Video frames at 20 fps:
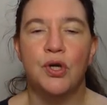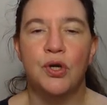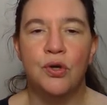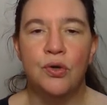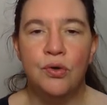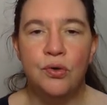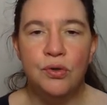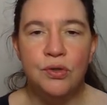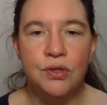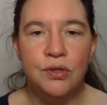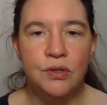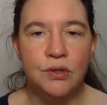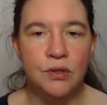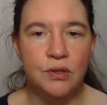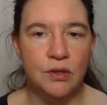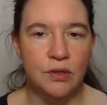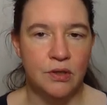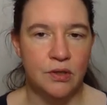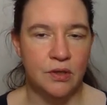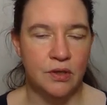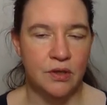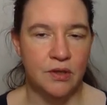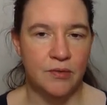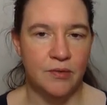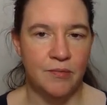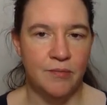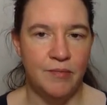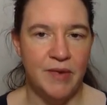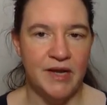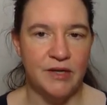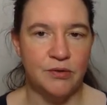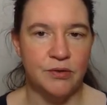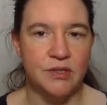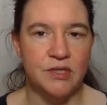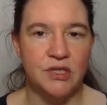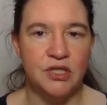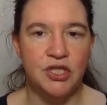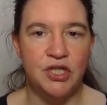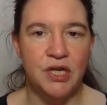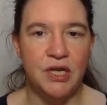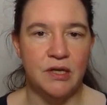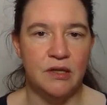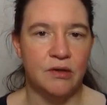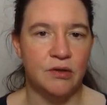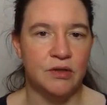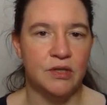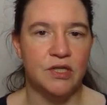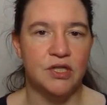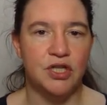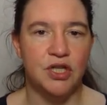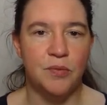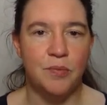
good matrix G, not the G